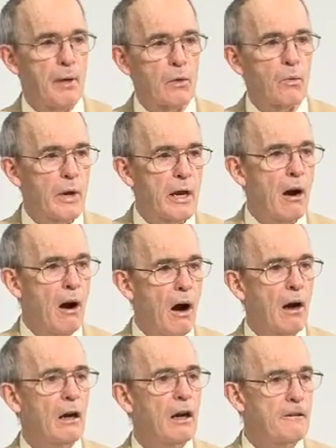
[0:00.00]
but we
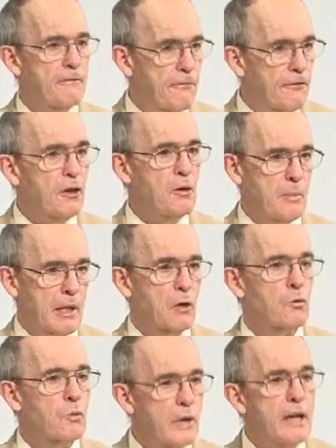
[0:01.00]
are
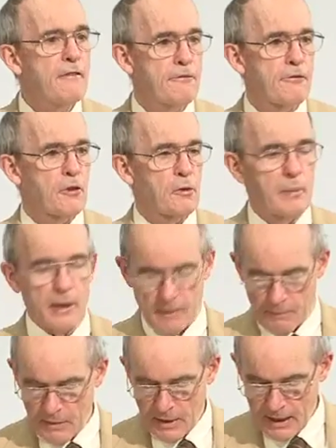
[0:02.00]
affirming,
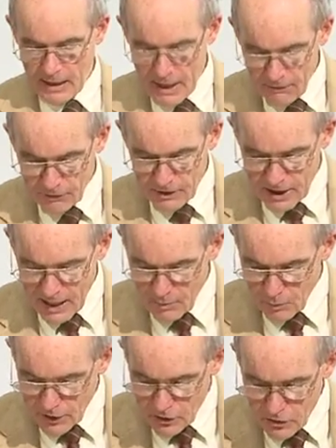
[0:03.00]
reaffirming every
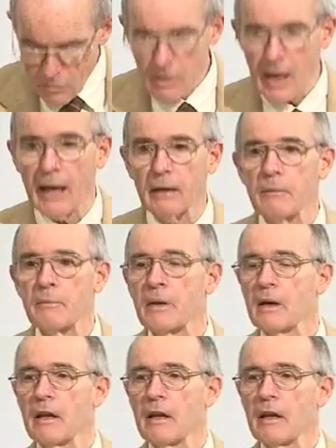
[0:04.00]
time we do that.